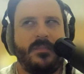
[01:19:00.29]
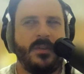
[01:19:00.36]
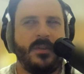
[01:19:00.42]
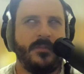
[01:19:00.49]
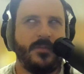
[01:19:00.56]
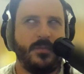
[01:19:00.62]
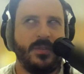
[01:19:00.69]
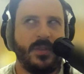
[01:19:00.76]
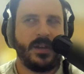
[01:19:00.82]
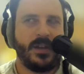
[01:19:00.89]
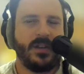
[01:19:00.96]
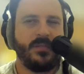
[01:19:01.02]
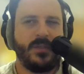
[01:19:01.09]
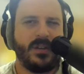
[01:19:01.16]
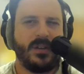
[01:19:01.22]
if you would
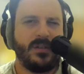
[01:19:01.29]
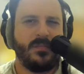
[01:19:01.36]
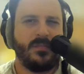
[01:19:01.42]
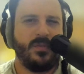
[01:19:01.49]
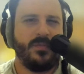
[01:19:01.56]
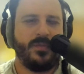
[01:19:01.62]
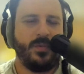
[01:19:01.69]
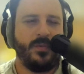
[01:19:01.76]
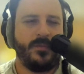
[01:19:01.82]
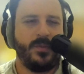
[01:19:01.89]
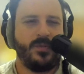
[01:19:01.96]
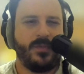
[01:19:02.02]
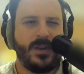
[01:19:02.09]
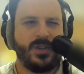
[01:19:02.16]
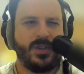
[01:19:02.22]
and we can move through a few
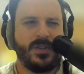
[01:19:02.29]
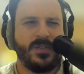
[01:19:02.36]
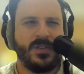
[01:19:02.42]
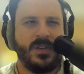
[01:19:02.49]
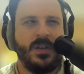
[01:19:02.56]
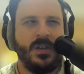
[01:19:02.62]
questions.